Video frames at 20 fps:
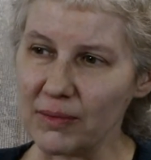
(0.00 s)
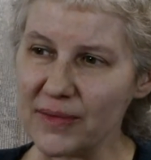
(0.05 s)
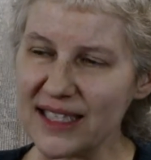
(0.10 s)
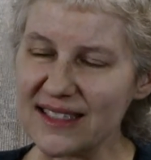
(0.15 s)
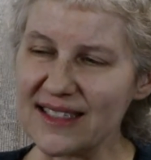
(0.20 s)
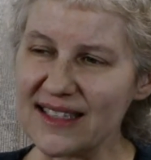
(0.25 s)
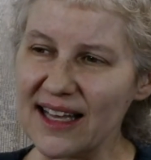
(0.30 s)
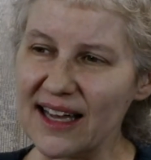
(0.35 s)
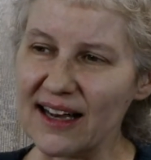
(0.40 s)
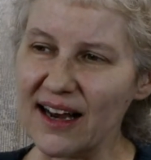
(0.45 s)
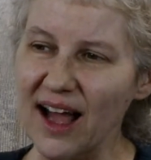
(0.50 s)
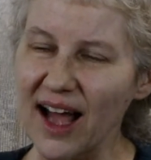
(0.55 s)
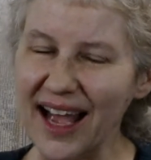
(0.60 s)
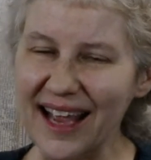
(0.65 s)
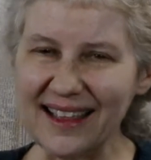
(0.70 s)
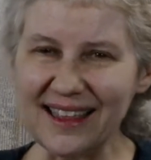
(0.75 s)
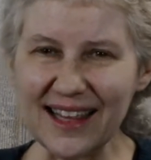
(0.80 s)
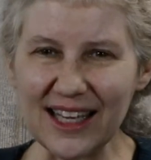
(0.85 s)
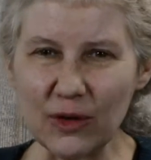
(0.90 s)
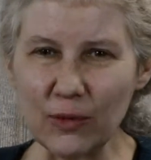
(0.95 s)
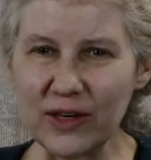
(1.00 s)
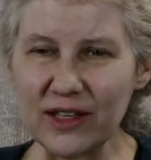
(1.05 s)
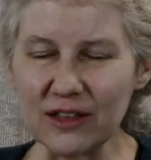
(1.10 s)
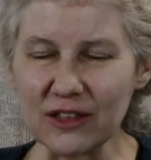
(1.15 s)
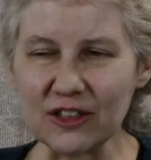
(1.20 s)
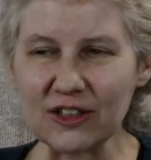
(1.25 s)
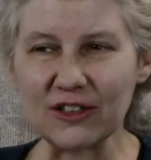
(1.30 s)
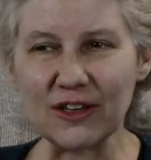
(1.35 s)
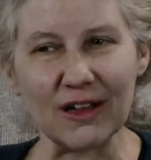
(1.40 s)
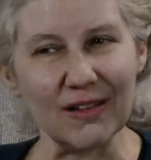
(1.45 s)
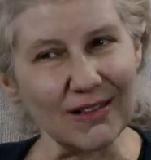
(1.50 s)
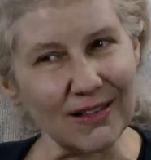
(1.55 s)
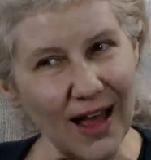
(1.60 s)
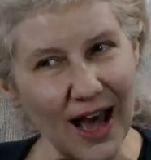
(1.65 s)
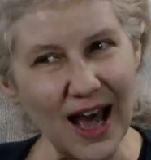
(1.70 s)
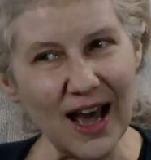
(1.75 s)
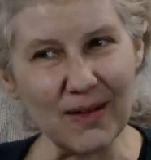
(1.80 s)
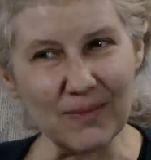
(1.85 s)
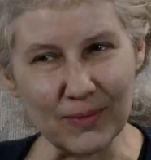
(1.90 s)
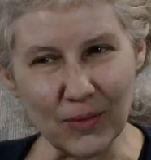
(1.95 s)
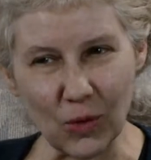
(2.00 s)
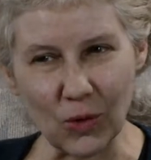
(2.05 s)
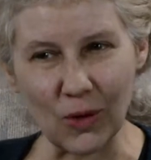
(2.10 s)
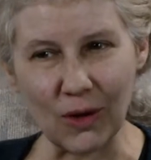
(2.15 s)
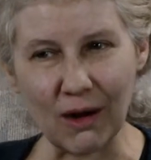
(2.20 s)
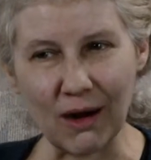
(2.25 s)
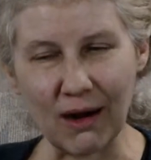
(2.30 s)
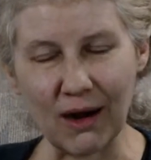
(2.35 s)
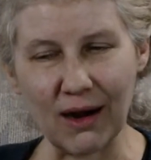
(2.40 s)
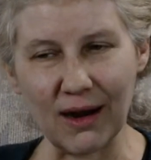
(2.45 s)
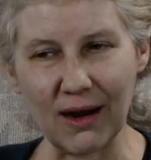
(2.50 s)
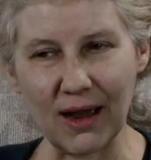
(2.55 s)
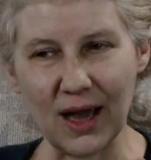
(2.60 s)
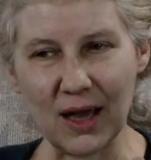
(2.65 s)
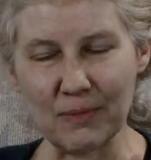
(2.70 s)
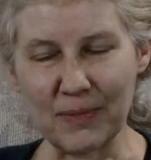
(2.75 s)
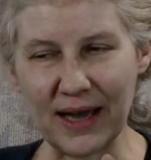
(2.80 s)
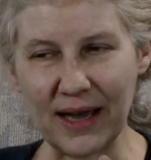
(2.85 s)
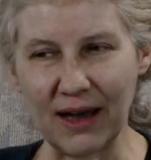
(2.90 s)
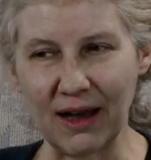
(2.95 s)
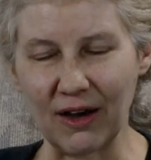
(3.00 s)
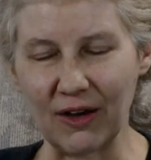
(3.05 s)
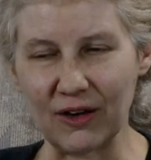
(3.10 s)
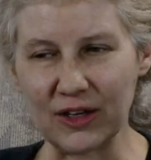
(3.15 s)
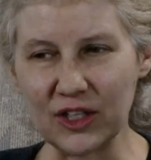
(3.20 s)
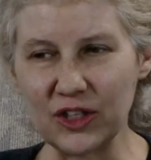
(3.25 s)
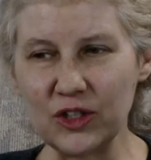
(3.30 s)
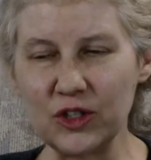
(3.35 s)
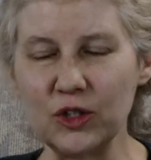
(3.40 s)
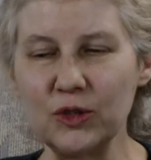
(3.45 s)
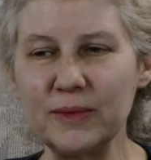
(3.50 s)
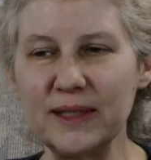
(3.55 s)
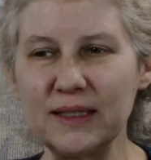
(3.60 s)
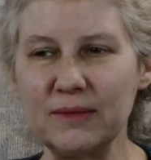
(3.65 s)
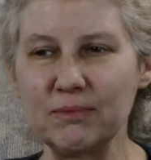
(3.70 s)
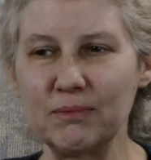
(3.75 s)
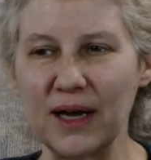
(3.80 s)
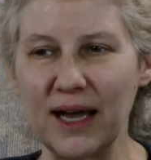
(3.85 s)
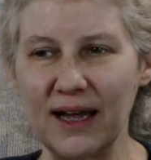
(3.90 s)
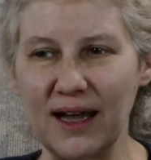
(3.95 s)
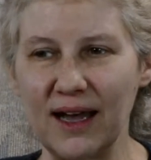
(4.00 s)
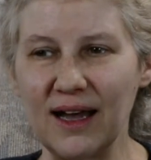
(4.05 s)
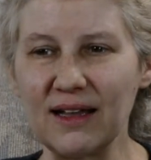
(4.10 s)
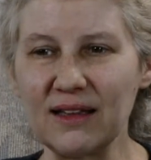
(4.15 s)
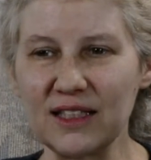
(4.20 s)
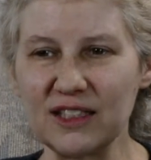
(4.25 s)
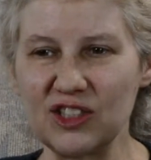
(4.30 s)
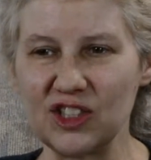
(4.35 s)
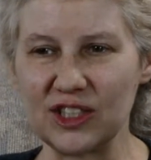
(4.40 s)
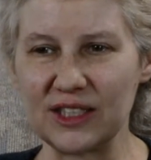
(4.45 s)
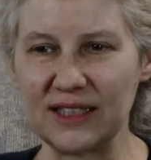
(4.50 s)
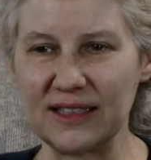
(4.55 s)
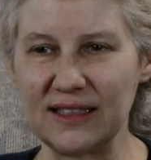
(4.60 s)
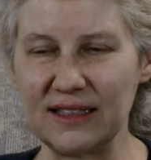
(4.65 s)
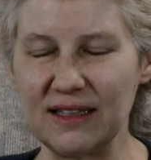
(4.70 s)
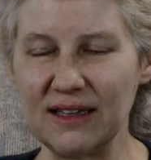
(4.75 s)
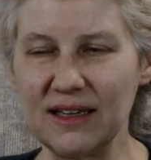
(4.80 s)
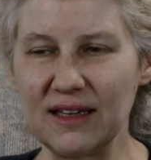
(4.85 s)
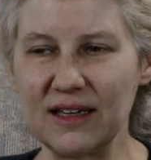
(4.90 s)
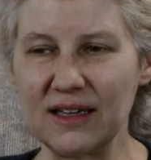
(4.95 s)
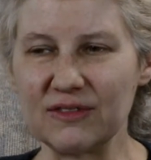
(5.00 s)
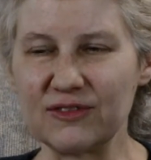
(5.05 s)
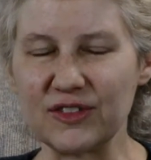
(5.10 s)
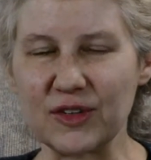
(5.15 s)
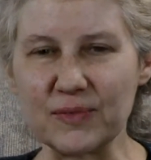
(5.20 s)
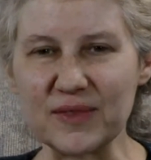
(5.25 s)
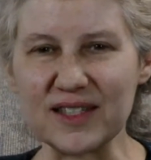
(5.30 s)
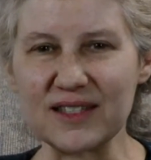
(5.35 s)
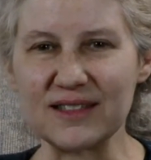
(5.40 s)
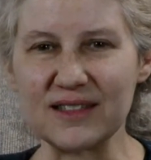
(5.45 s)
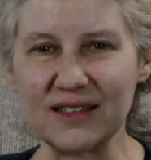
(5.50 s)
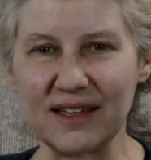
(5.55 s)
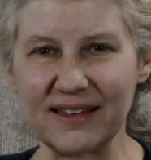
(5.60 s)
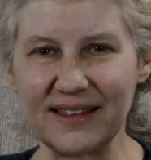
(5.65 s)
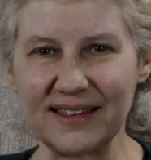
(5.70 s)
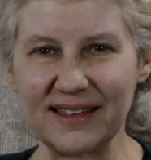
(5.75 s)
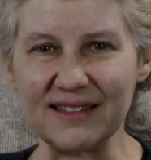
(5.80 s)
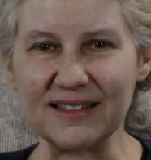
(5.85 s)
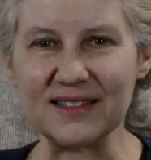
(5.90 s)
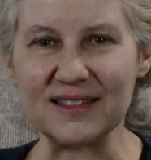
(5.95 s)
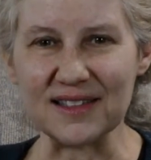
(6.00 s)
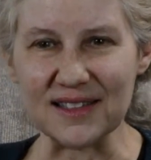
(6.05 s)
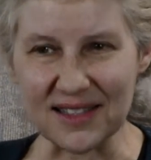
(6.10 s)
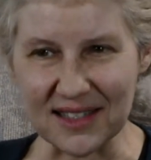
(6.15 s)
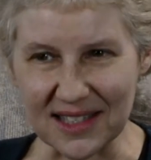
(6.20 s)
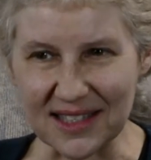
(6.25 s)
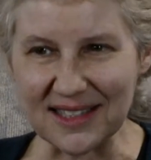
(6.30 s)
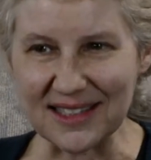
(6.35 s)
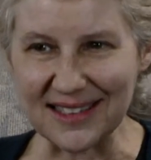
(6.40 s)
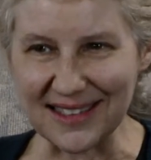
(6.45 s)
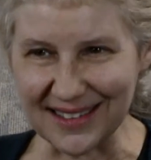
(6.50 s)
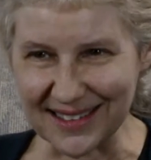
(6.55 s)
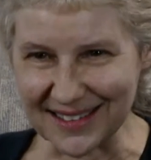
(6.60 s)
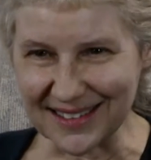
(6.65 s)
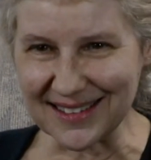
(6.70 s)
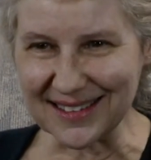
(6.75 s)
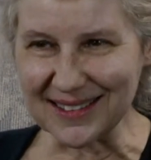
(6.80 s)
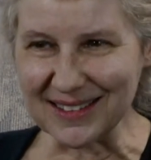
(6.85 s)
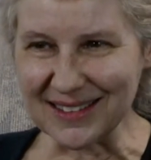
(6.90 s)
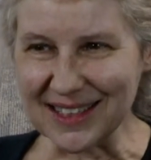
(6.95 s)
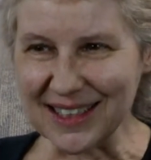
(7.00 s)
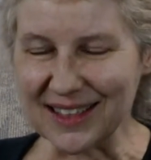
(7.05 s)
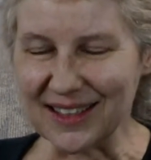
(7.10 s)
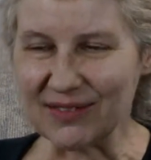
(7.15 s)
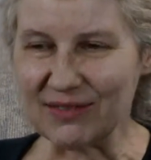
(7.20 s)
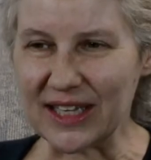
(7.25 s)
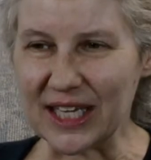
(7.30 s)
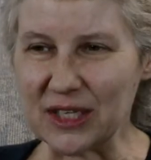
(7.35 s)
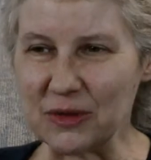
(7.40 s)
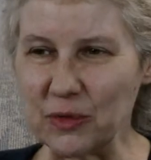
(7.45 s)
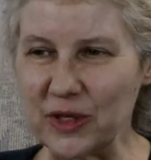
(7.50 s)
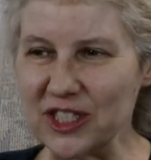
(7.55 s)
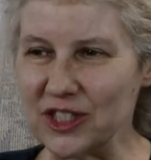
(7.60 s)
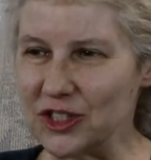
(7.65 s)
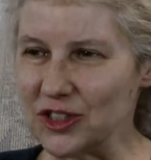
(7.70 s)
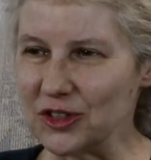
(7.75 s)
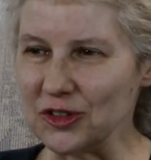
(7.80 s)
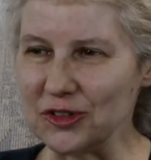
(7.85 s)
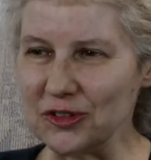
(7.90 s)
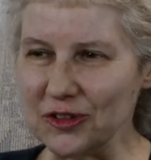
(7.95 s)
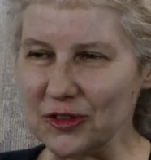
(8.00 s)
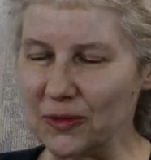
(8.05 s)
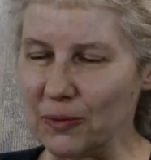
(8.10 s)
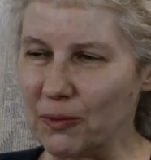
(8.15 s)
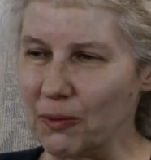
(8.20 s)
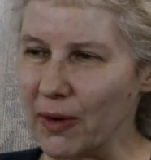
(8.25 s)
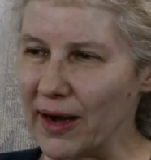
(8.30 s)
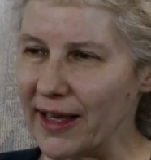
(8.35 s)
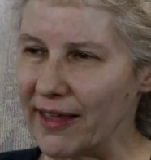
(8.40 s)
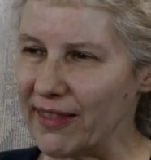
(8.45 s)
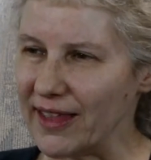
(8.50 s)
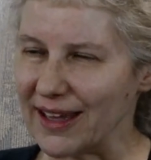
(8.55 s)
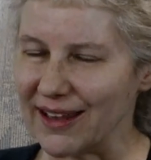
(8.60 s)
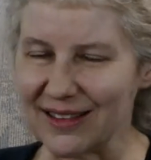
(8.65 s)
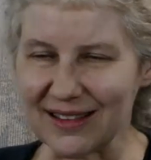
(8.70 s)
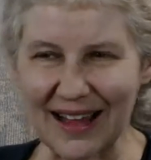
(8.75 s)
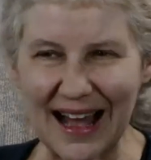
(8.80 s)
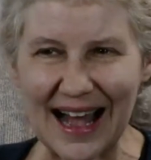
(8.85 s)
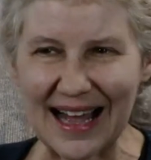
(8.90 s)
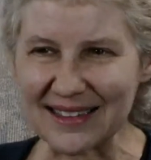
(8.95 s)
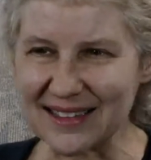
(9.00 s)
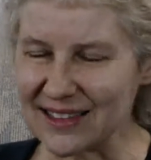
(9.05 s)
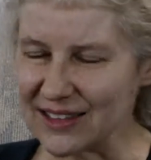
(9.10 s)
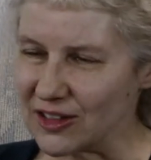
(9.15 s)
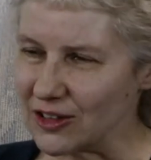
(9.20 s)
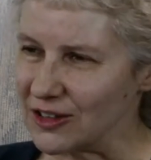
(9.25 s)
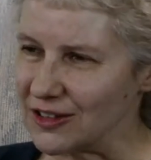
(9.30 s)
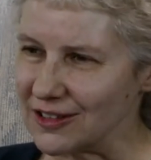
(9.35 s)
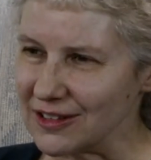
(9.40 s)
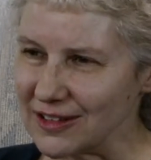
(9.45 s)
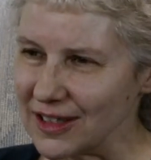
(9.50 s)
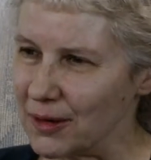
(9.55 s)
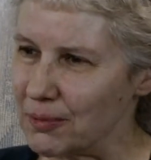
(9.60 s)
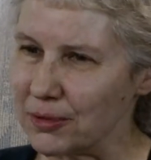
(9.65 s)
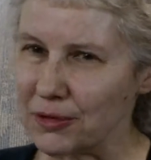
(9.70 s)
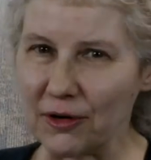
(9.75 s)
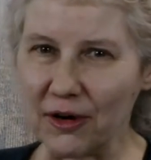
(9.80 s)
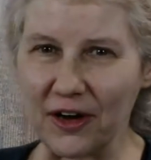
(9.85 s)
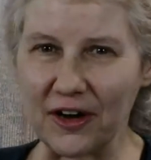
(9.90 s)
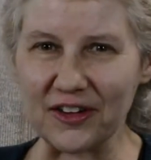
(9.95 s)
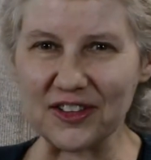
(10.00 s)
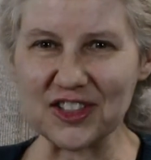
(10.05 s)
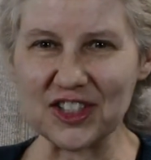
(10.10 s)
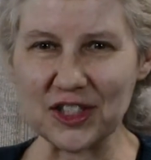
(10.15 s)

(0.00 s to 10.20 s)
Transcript: is that I think we learn a lot more about human biology from studying disease than we do by the classical approach.